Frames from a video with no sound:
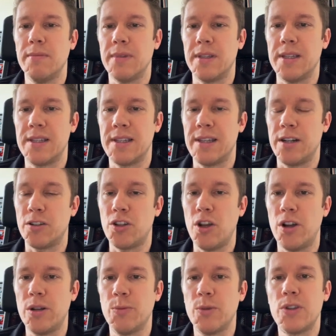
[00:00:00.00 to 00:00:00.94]
This is an
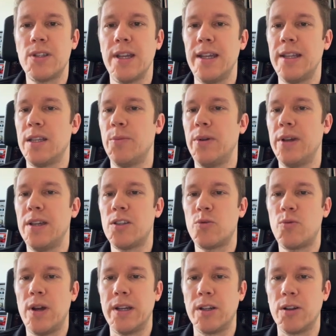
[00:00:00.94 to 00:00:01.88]
autonomous
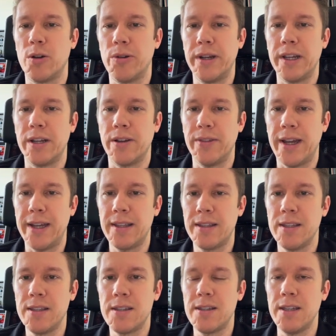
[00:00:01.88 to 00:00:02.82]
database running already on
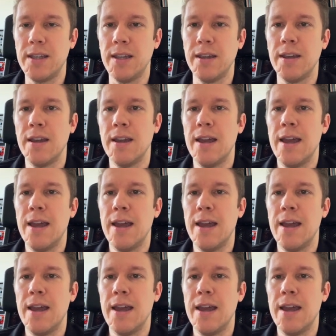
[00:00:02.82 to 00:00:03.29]
19C.